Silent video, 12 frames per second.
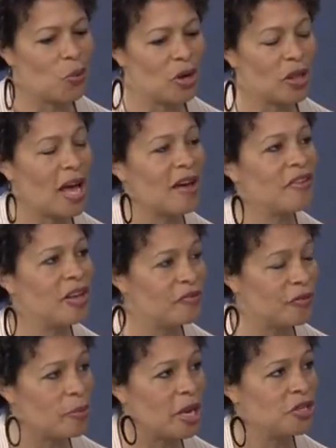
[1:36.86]
we'll have
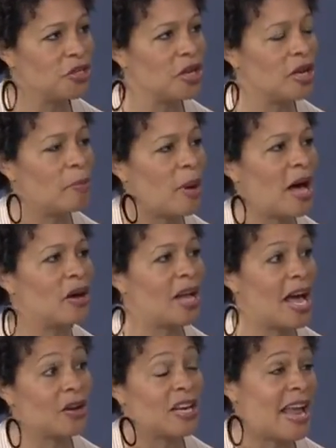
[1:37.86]
information about
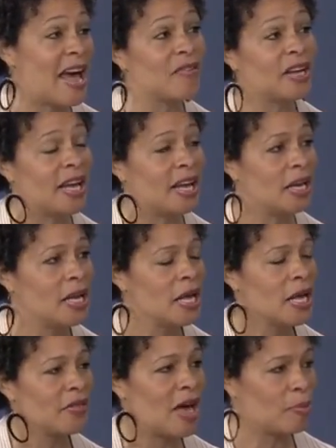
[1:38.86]
how to navigate
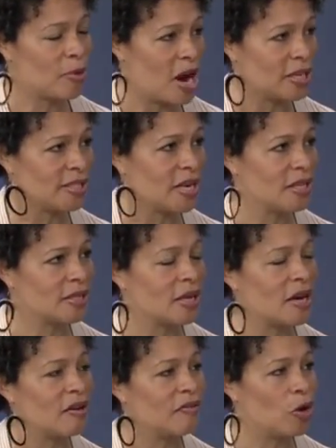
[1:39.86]
that process
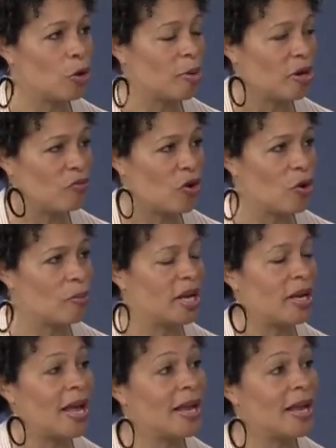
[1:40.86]
of open enrollment.